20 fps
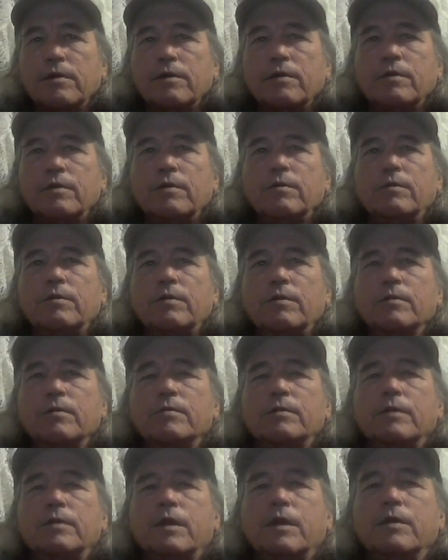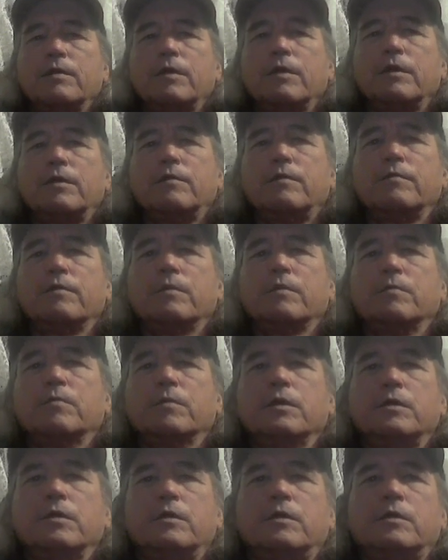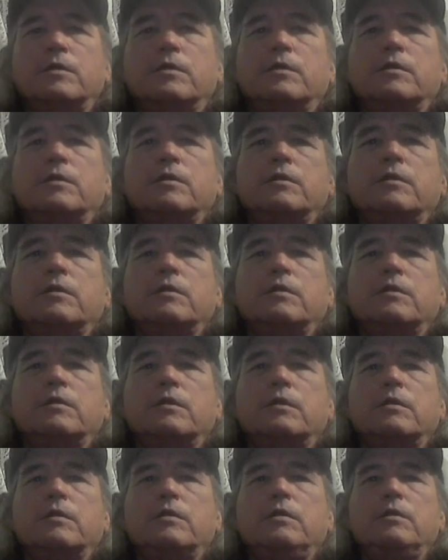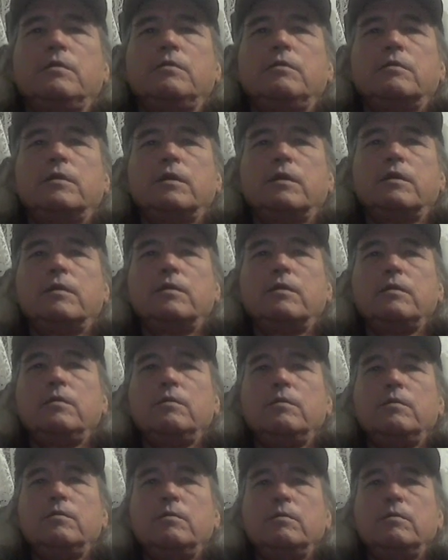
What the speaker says: 2 thumbs down. Thank you very much. Thank you. Thank you.